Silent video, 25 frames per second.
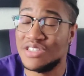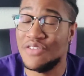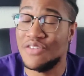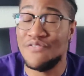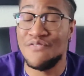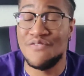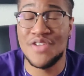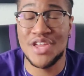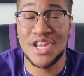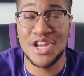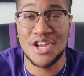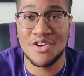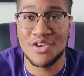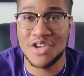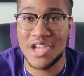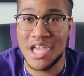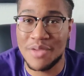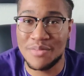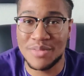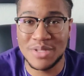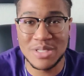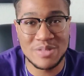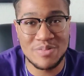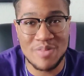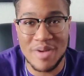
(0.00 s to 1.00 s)
the video
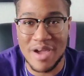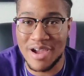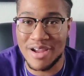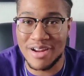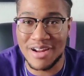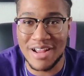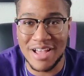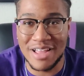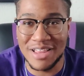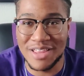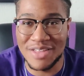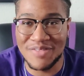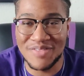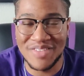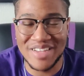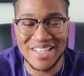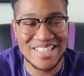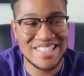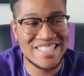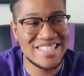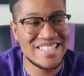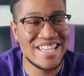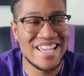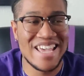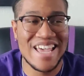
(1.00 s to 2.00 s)
game inspired
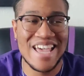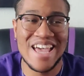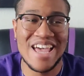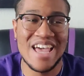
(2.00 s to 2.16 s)
elements,